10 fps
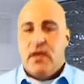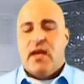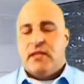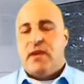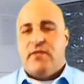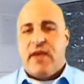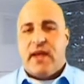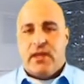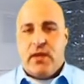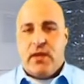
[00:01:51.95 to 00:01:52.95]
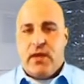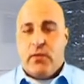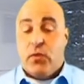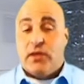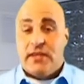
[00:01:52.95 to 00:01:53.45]
As a matter of fact, it
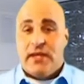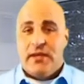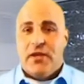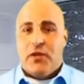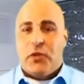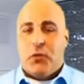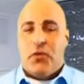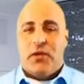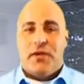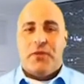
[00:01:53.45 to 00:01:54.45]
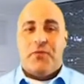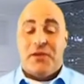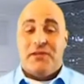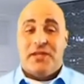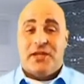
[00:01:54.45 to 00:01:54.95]
will take a little longer than a real
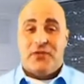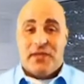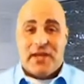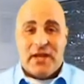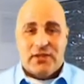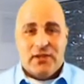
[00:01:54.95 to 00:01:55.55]
estate transaction.